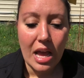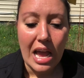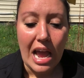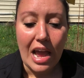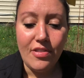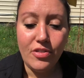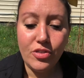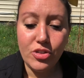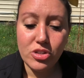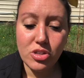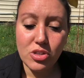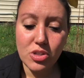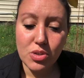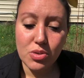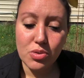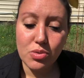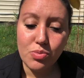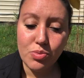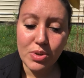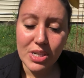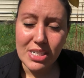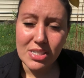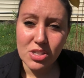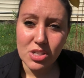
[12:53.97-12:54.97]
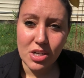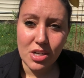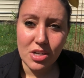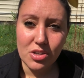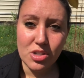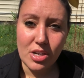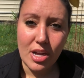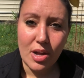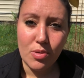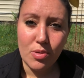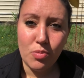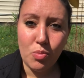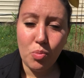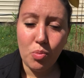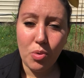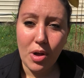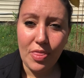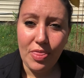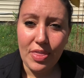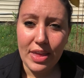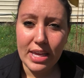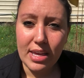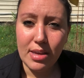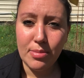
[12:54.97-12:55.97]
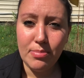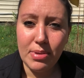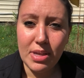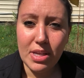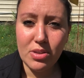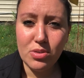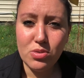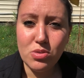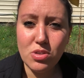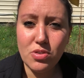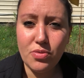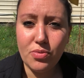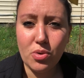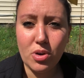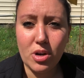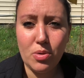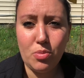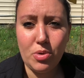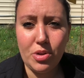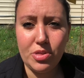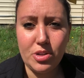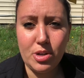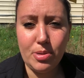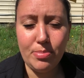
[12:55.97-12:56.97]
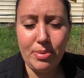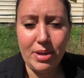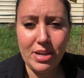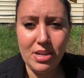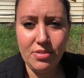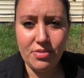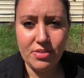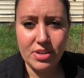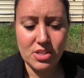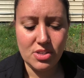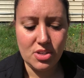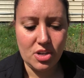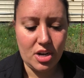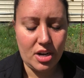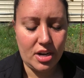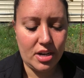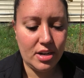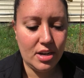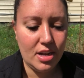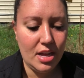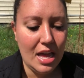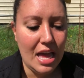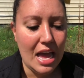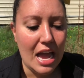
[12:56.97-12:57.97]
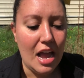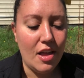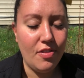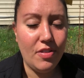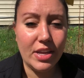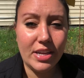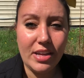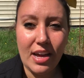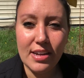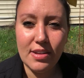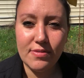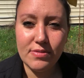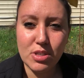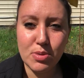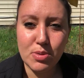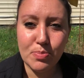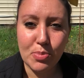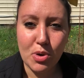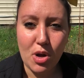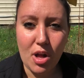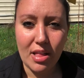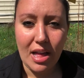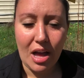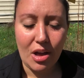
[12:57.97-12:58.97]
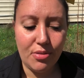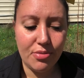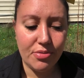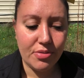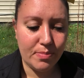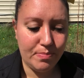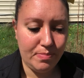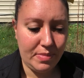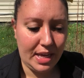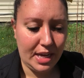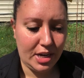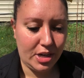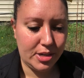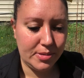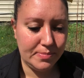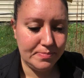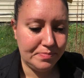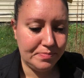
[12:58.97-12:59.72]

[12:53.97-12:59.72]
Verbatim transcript: And do research on what they can be used for and what their benefits are, and then kind of sprawl out from there.